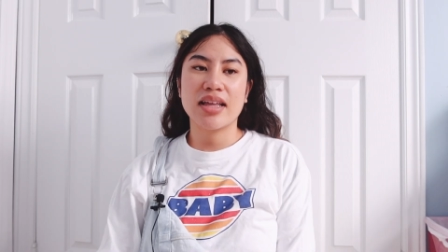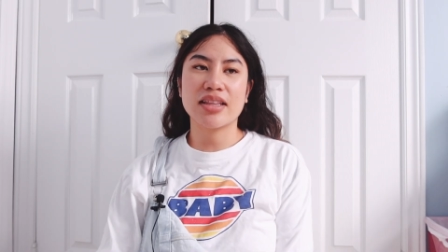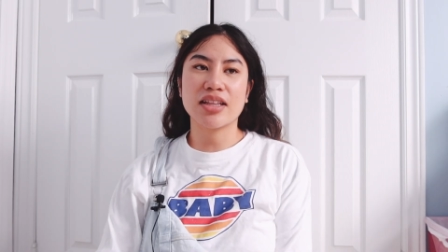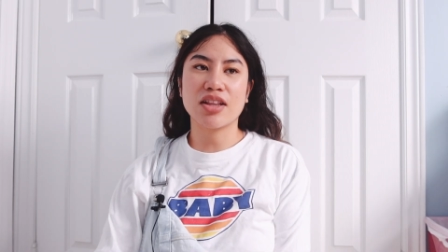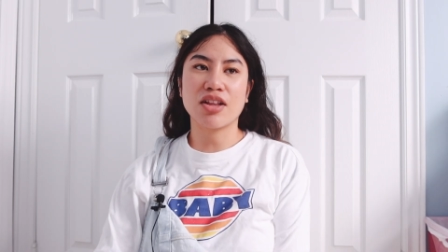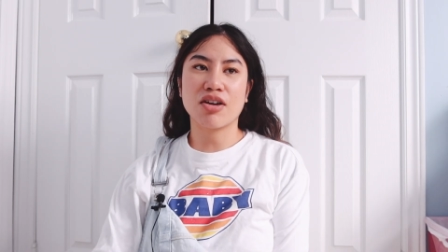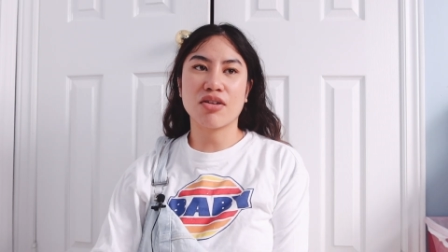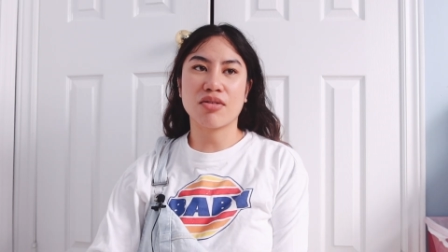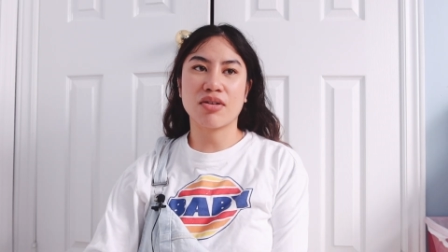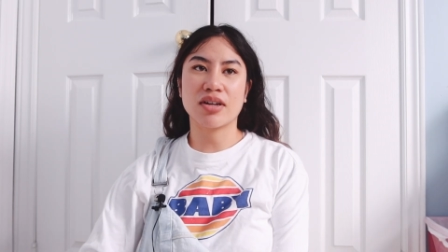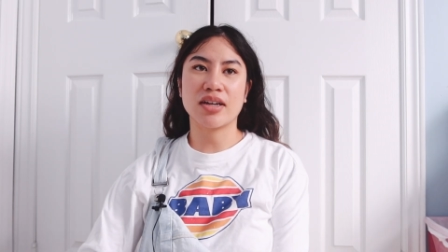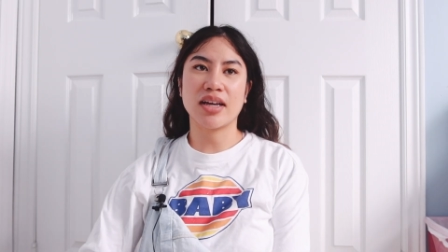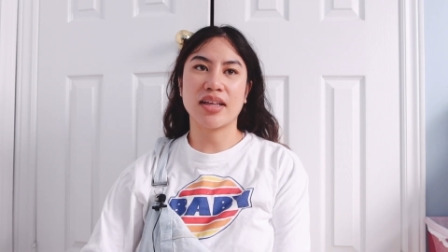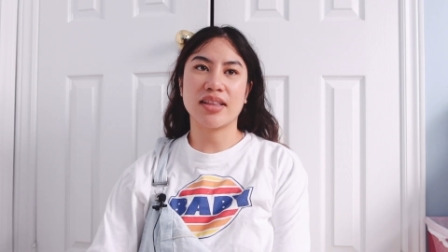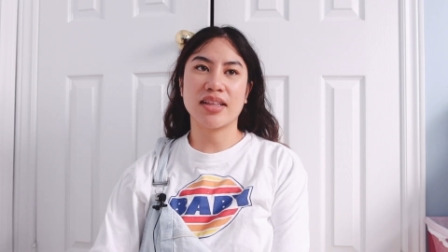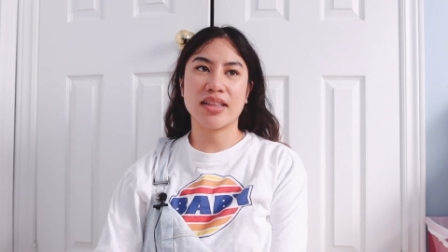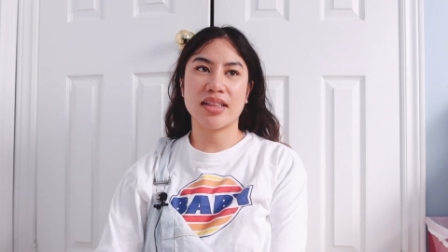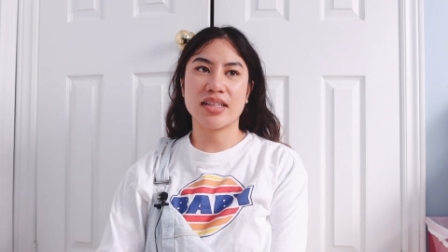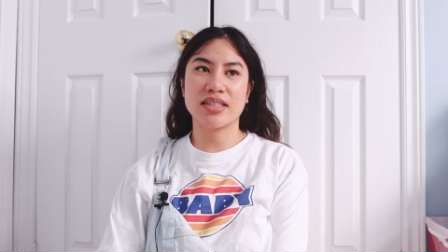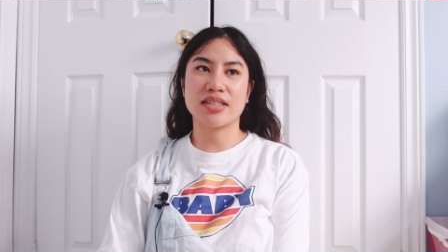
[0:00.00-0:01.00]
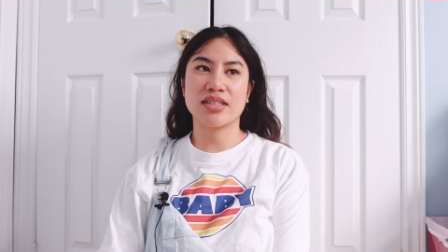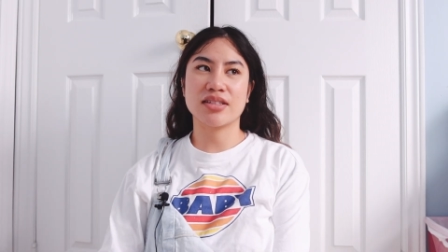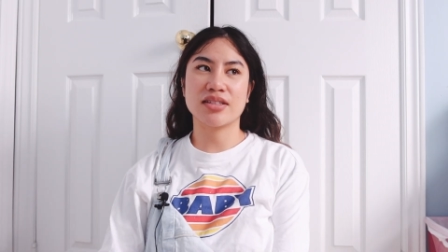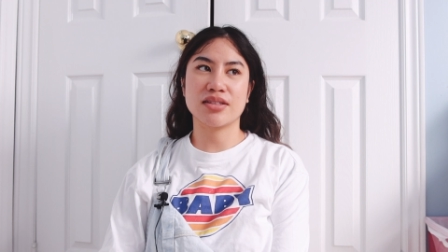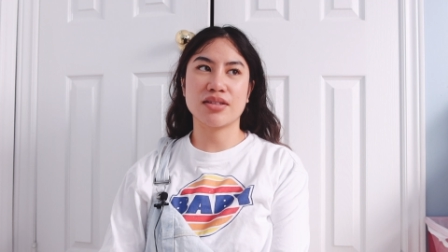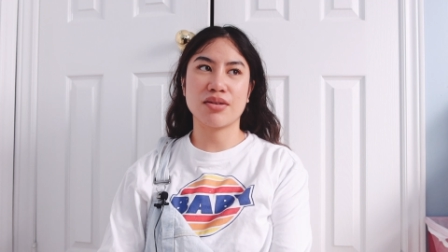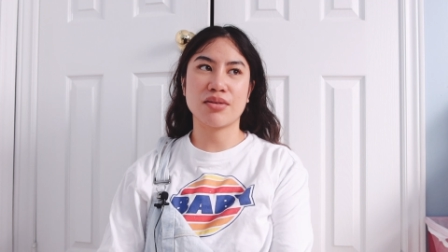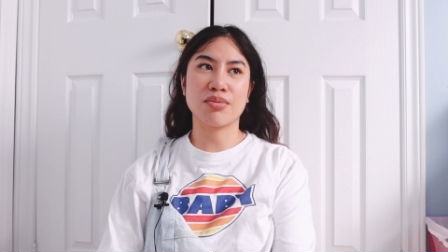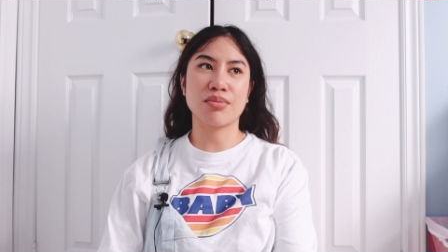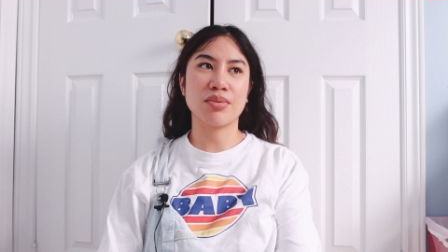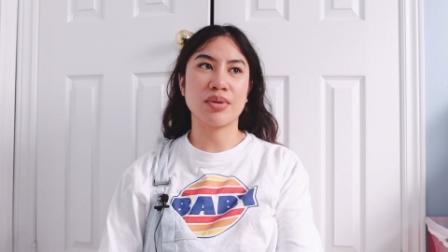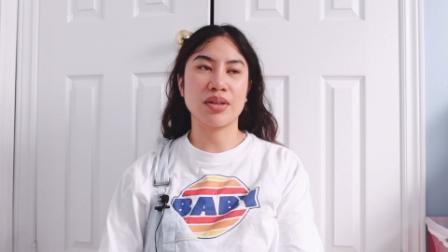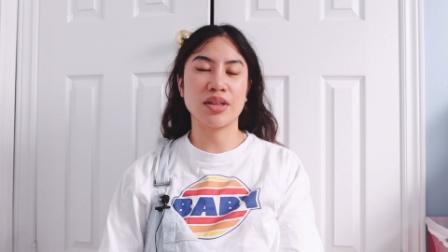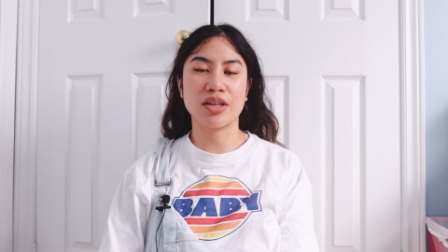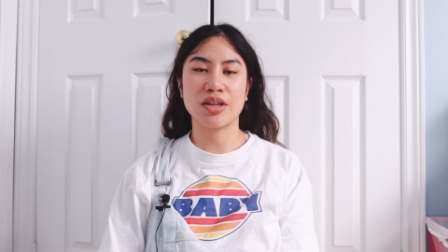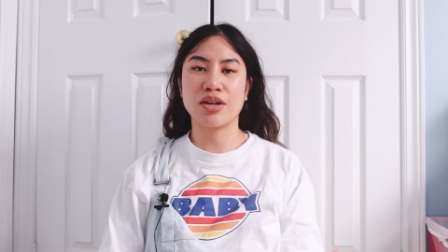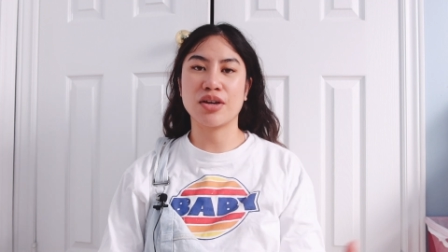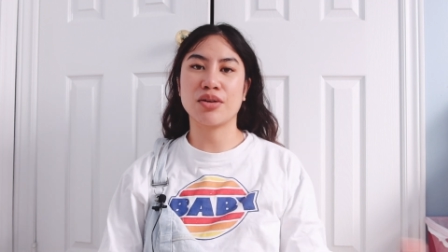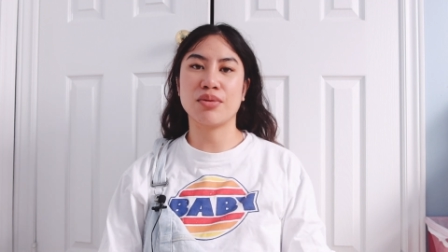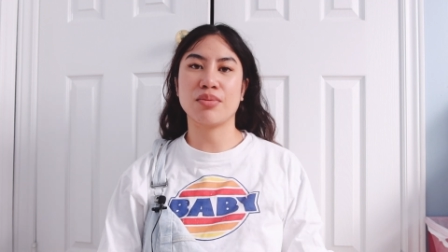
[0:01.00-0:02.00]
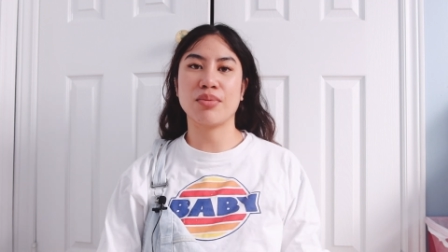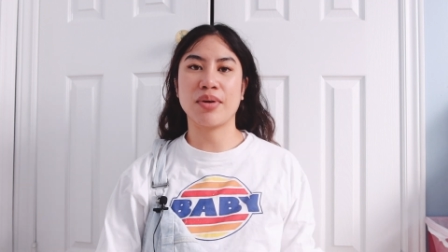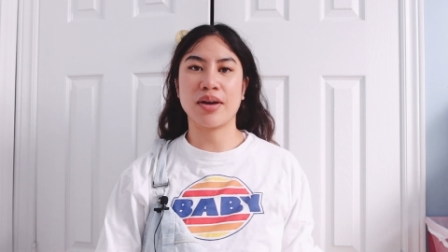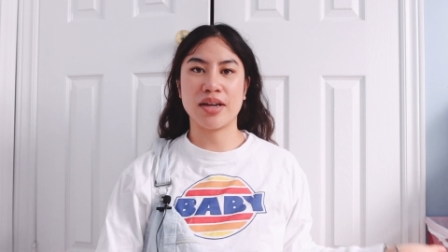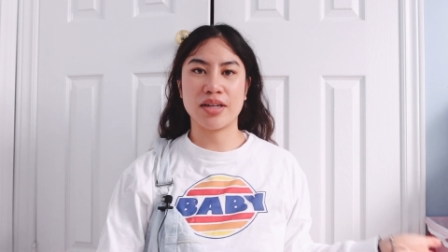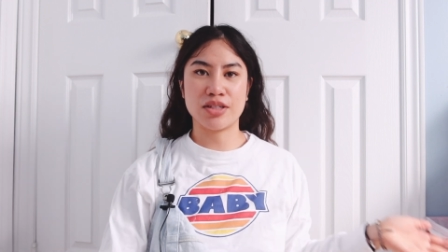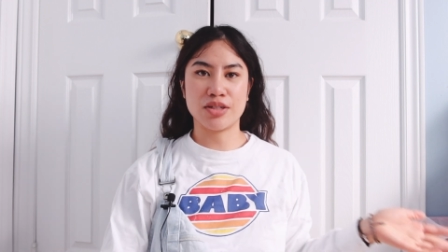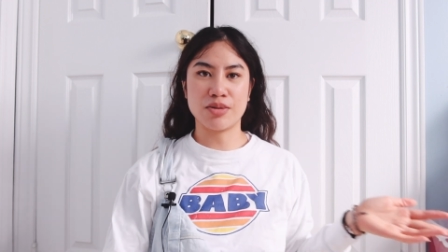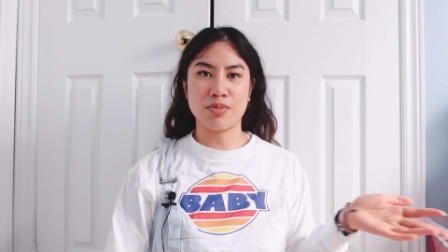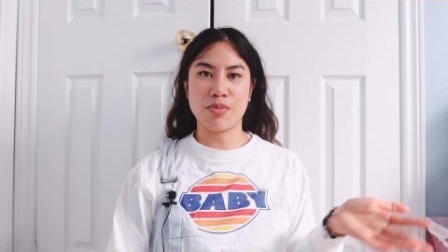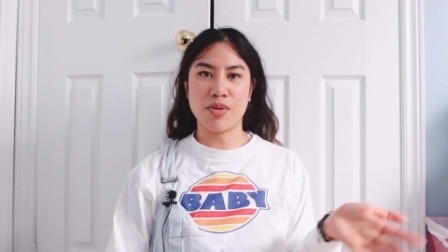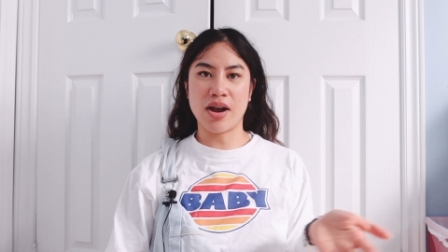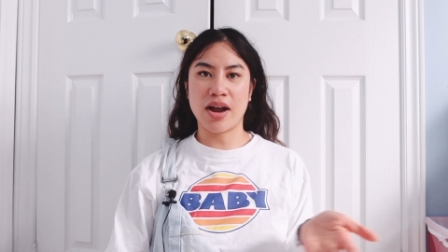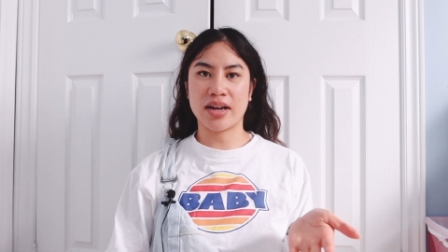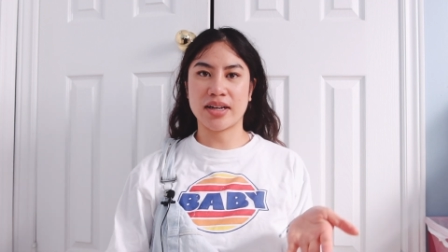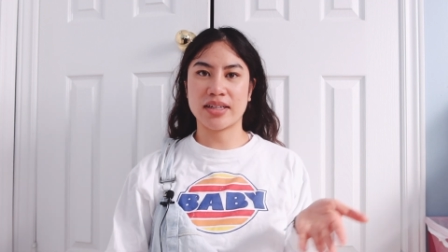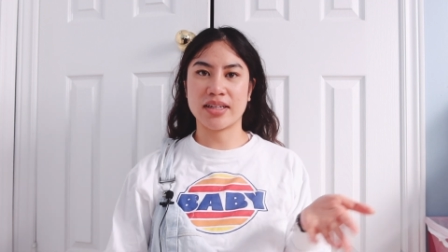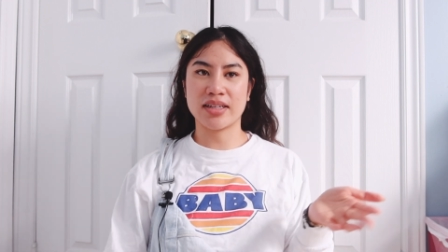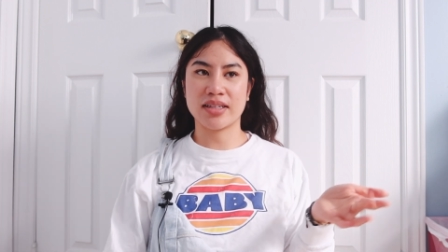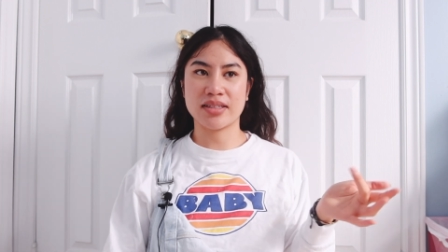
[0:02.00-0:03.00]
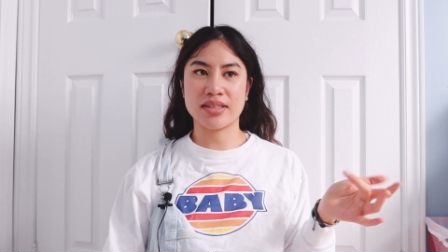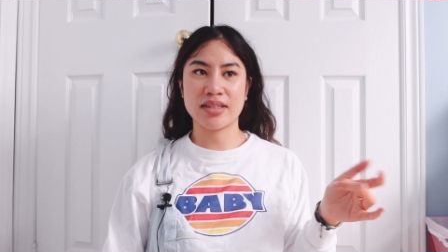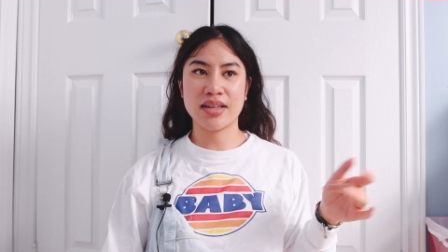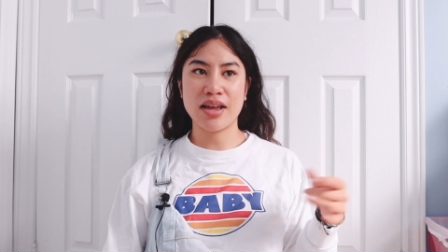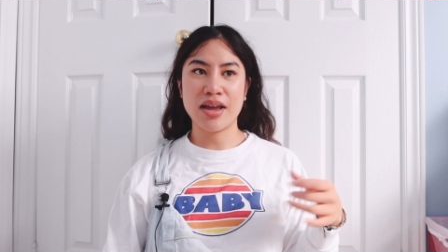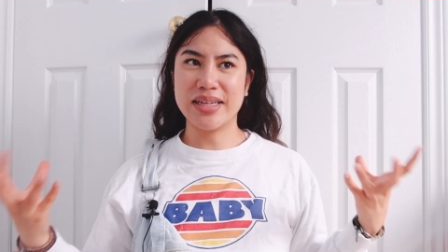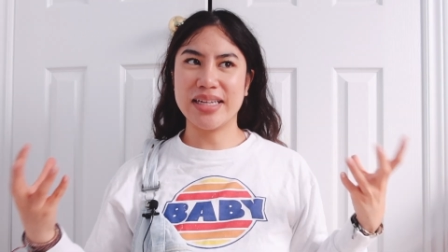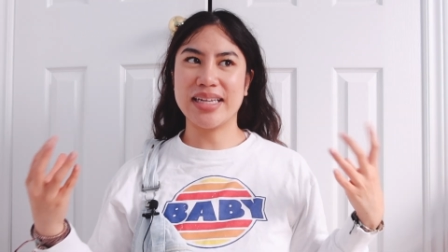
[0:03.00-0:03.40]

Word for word: In the long run, I think this is a really good way to practice